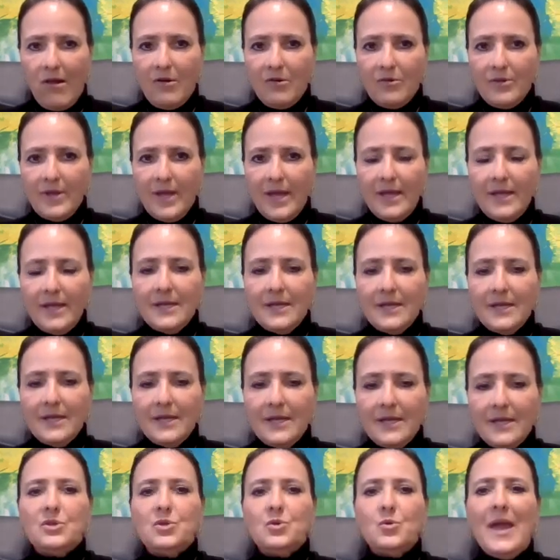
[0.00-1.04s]
Okay,
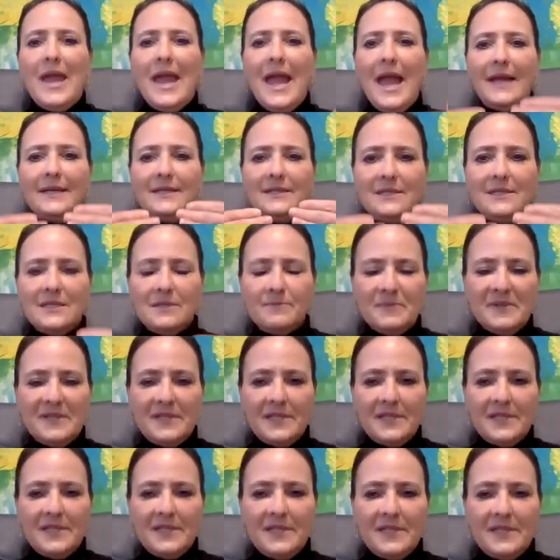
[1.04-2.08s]
so you hand in this
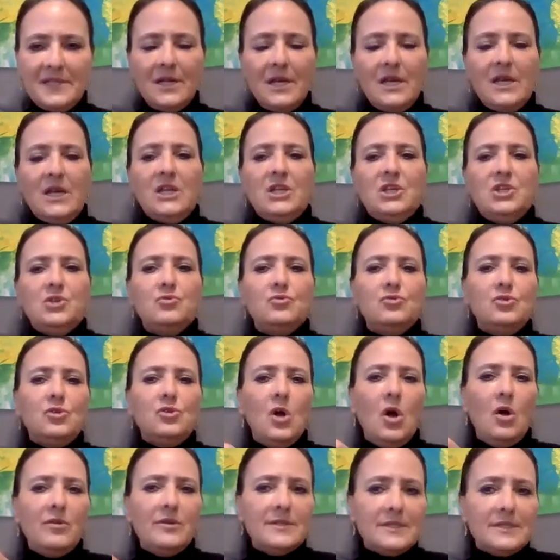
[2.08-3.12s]
petition, you
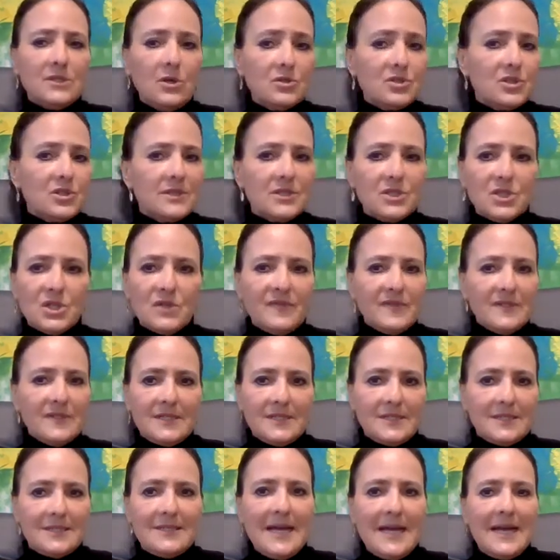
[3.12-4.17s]
go to social
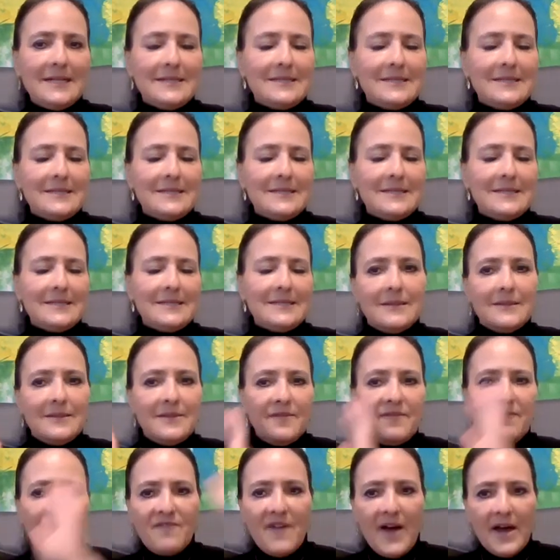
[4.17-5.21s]
services. That's
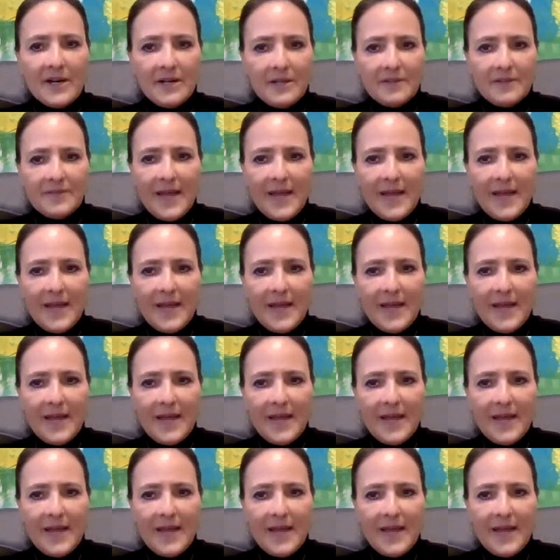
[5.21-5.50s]
the funnel.